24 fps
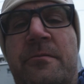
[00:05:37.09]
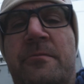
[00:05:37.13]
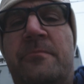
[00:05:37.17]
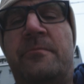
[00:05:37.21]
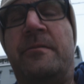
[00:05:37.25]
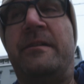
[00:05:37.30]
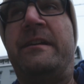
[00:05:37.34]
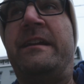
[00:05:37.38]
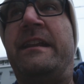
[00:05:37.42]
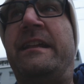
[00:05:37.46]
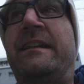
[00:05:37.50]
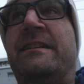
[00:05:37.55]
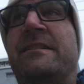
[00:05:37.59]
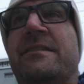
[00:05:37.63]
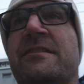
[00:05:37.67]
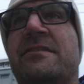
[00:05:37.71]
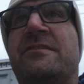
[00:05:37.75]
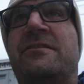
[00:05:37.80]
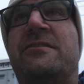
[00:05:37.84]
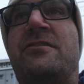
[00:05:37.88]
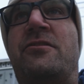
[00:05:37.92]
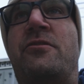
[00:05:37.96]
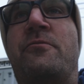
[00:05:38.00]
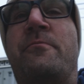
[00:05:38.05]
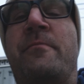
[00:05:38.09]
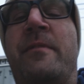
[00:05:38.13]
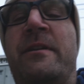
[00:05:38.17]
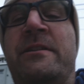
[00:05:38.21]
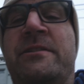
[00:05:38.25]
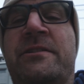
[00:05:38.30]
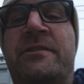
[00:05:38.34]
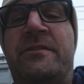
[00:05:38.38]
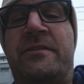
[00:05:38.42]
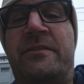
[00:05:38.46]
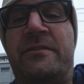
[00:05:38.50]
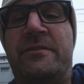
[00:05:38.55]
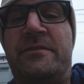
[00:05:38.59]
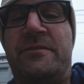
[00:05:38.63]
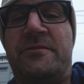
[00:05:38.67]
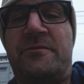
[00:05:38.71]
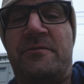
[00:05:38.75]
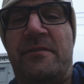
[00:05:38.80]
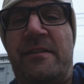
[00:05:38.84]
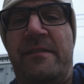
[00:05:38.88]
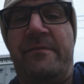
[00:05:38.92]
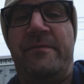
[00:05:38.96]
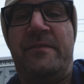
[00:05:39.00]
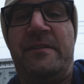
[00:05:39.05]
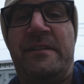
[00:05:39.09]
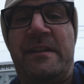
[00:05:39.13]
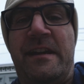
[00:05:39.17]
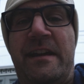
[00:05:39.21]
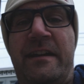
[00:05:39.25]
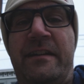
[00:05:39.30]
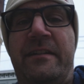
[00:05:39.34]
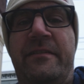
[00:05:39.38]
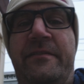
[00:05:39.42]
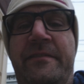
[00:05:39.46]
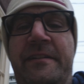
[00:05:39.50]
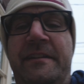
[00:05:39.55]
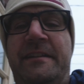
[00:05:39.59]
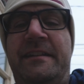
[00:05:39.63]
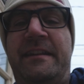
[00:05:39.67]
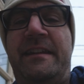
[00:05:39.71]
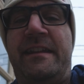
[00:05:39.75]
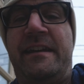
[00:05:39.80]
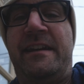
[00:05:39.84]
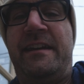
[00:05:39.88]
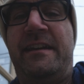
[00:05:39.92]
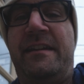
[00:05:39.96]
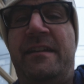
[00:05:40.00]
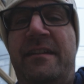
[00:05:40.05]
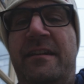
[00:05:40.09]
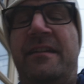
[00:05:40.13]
We're getting so much good street photography today.